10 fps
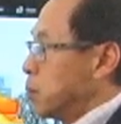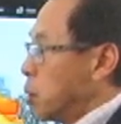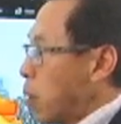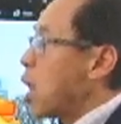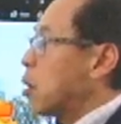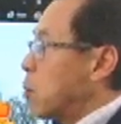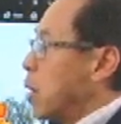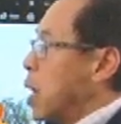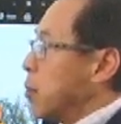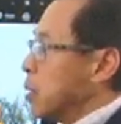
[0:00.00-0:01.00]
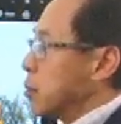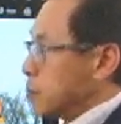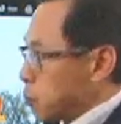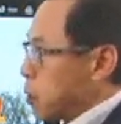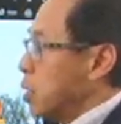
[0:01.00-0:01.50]
Barack Obama,
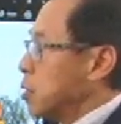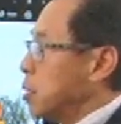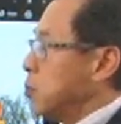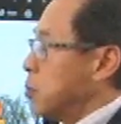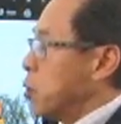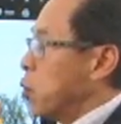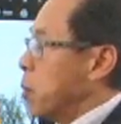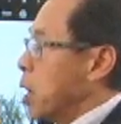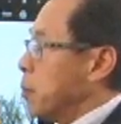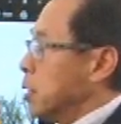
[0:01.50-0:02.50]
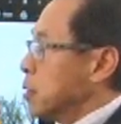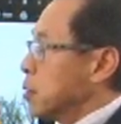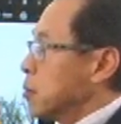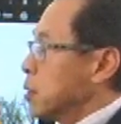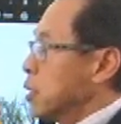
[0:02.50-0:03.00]
President Obama,
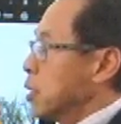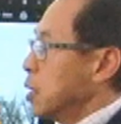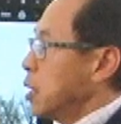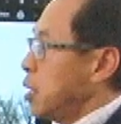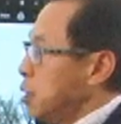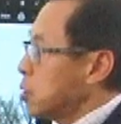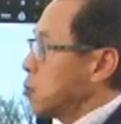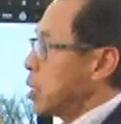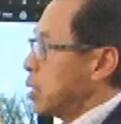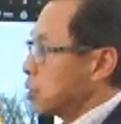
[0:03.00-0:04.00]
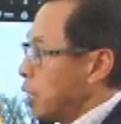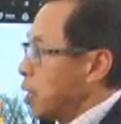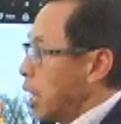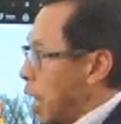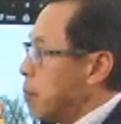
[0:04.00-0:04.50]
right? He's the one that
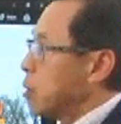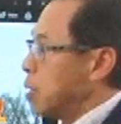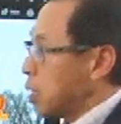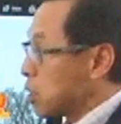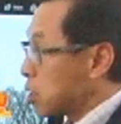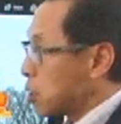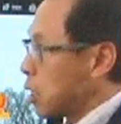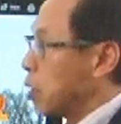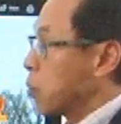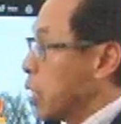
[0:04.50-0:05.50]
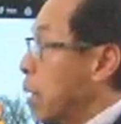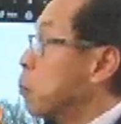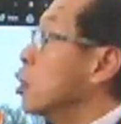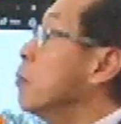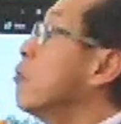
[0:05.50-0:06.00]
said, I'm going to accelerate.
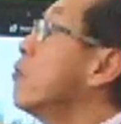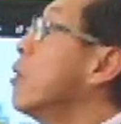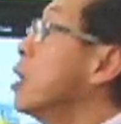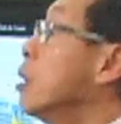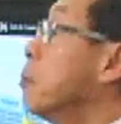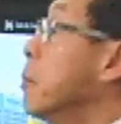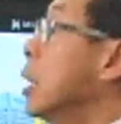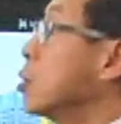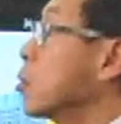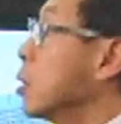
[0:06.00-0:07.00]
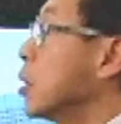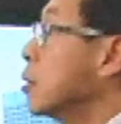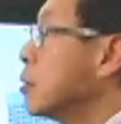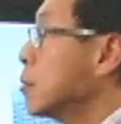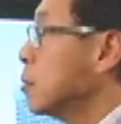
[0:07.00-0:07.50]
I'm going to fundamentally